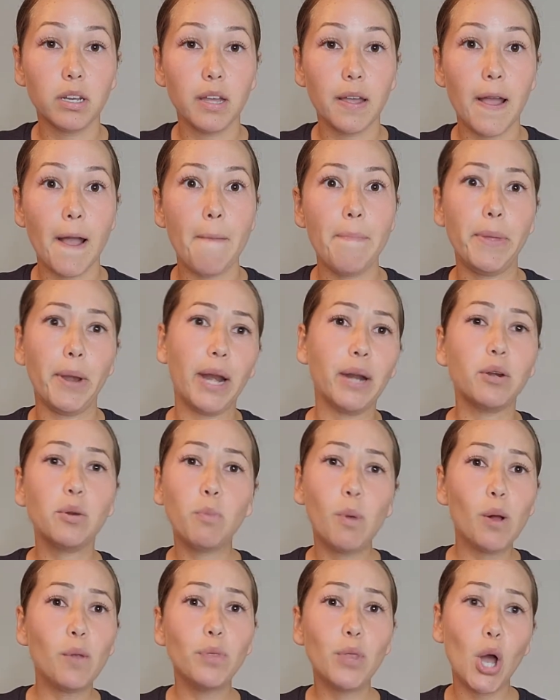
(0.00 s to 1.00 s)
And they're like,
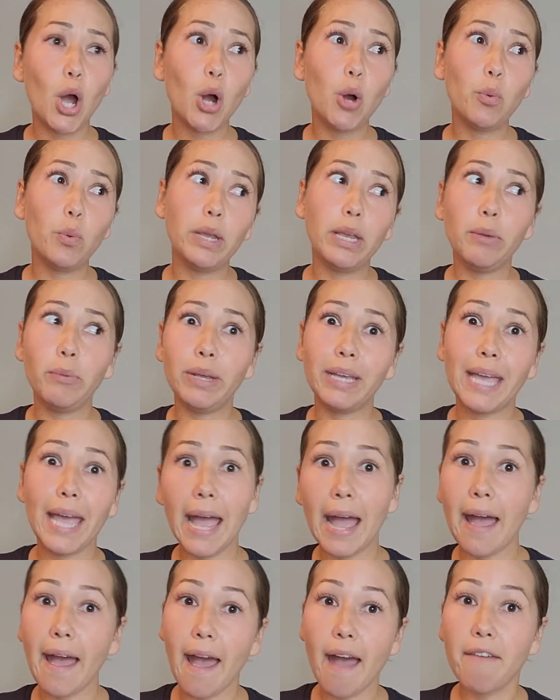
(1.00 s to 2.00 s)
well, no, we
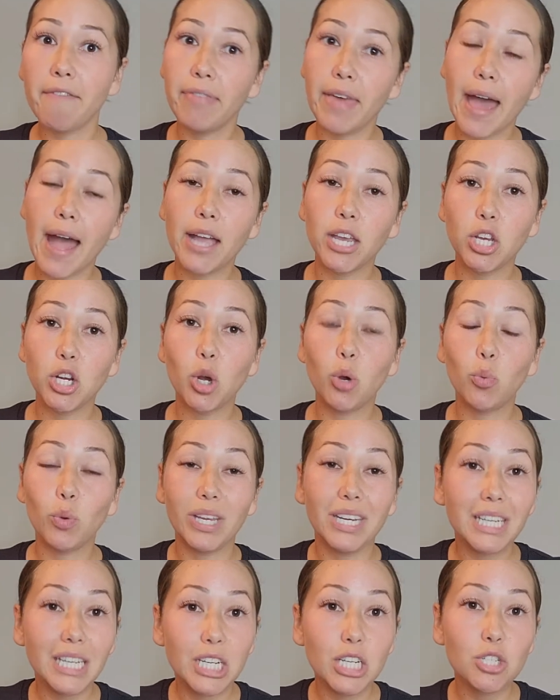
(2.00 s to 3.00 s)
can't have that. We
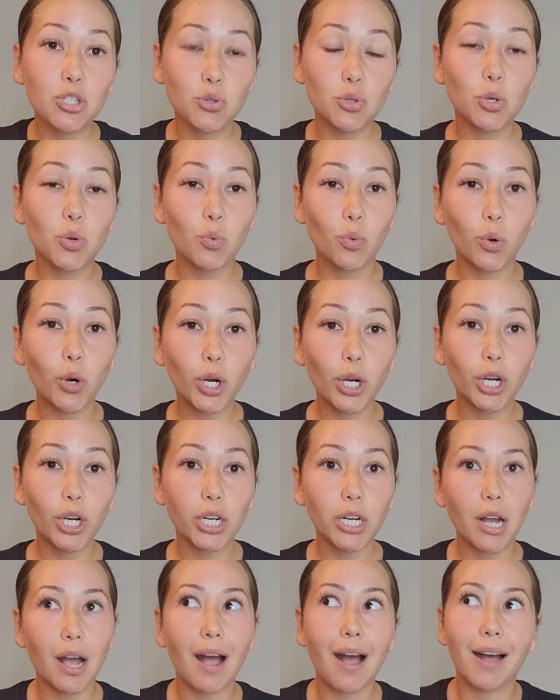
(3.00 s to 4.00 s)
need you to
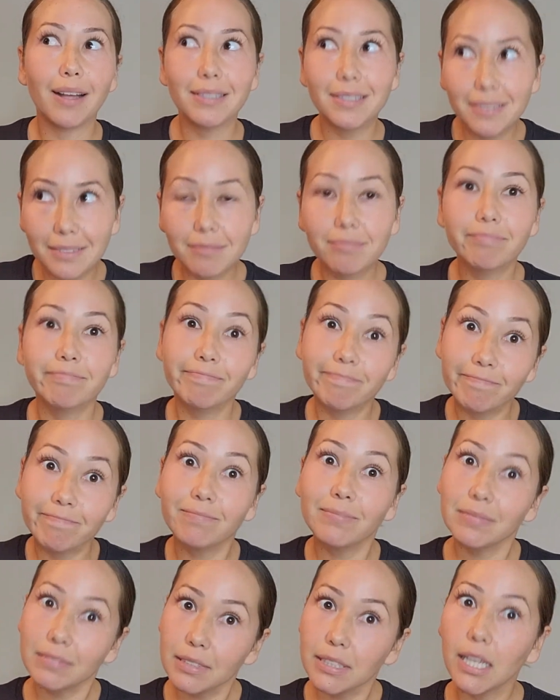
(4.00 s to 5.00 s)
work.
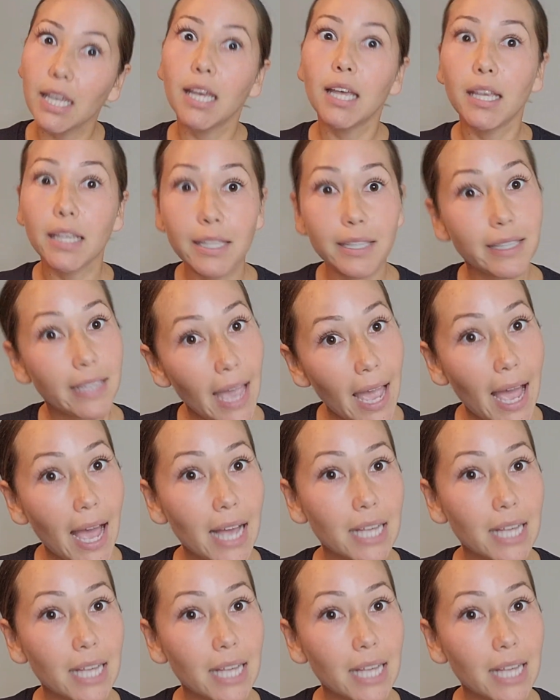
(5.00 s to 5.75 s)
Yeah.